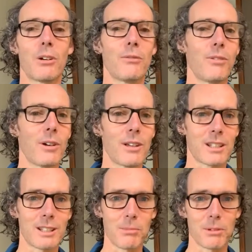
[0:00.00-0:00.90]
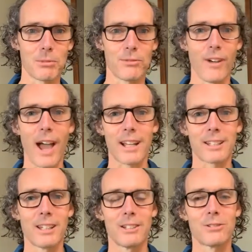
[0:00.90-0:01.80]
very acceptable
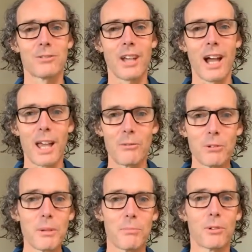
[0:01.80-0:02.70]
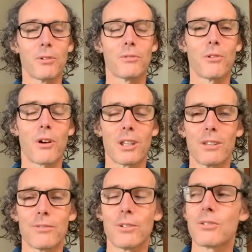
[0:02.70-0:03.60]
fact today will be proved wrong in the
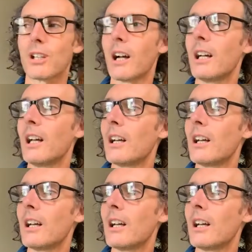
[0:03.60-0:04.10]
future.